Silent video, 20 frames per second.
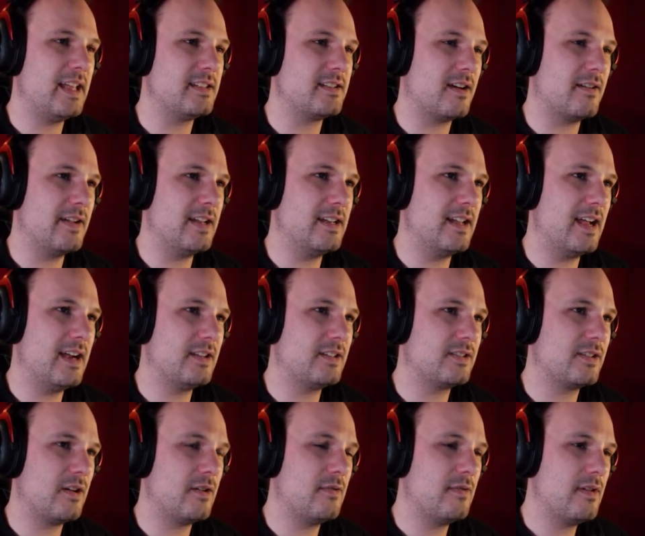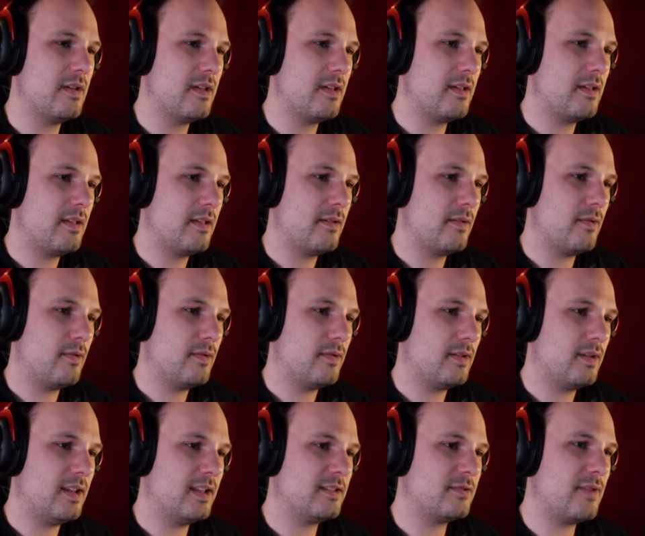jar in there. So
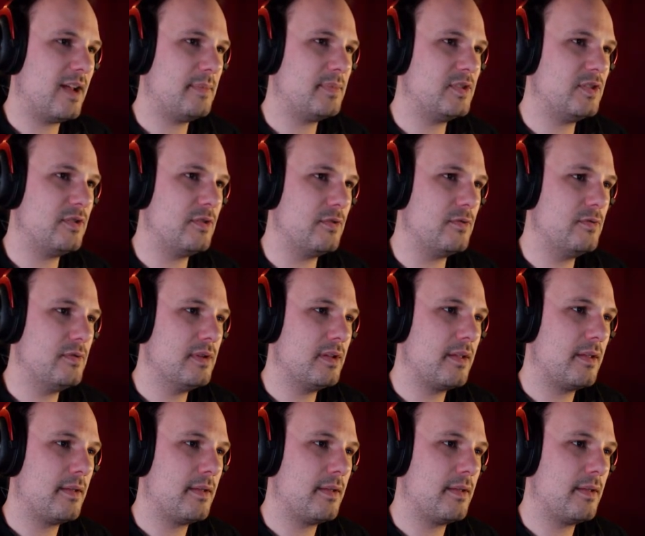let's grab 2.